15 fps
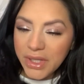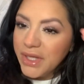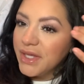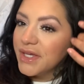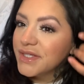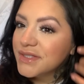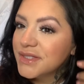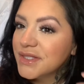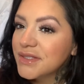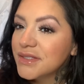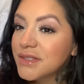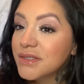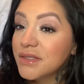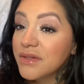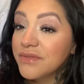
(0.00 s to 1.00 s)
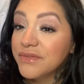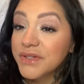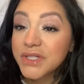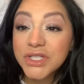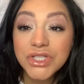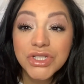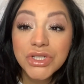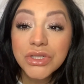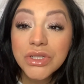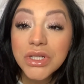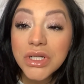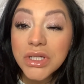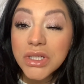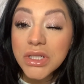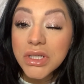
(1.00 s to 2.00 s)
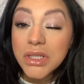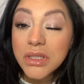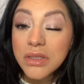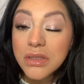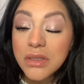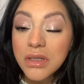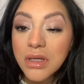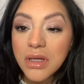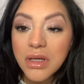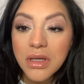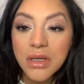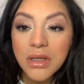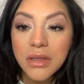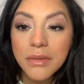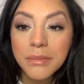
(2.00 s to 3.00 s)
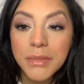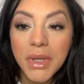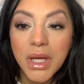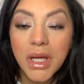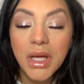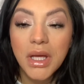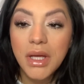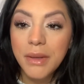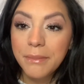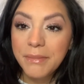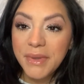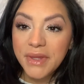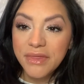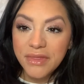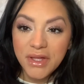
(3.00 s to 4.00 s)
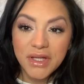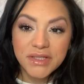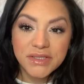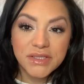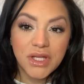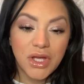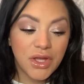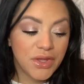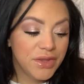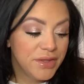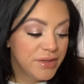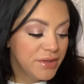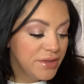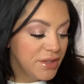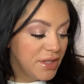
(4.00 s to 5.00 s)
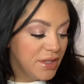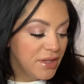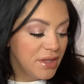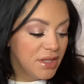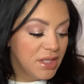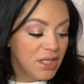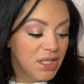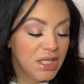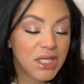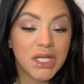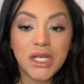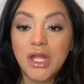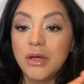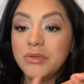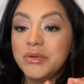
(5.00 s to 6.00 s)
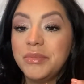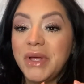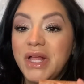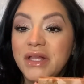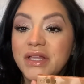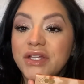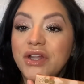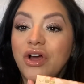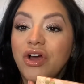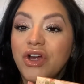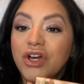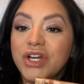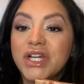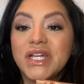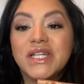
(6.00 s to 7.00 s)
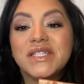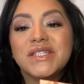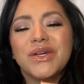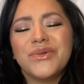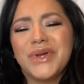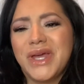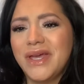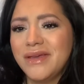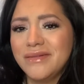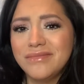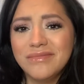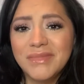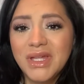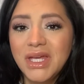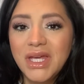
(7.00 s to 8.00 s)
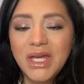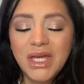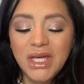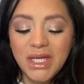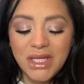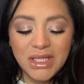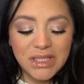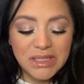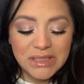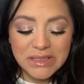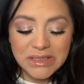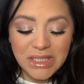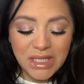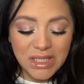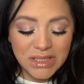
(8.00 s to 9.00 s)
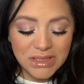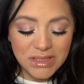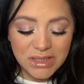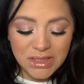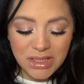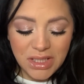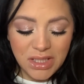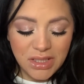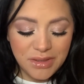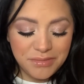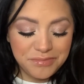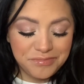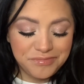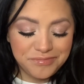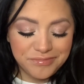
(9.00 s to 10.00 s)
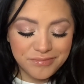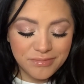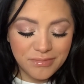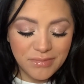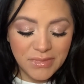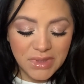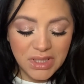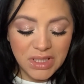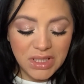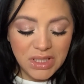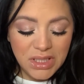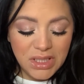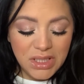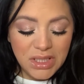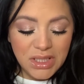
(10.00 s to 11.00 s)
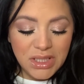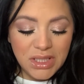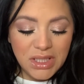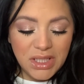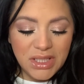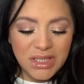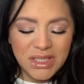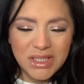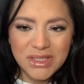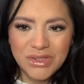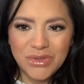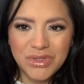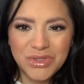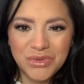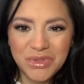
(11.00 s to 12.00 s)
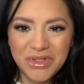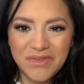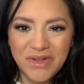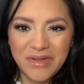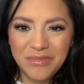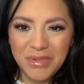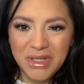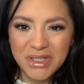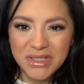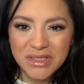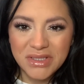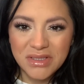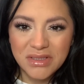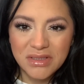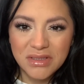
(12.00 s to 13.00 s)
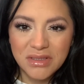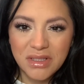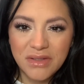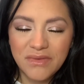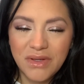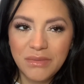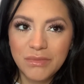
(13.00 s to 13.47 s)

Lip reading: guys, this is the finished look. My thoughts on the Nabla palette are it's okay. It is not, I think it's only 25 bucks if I'm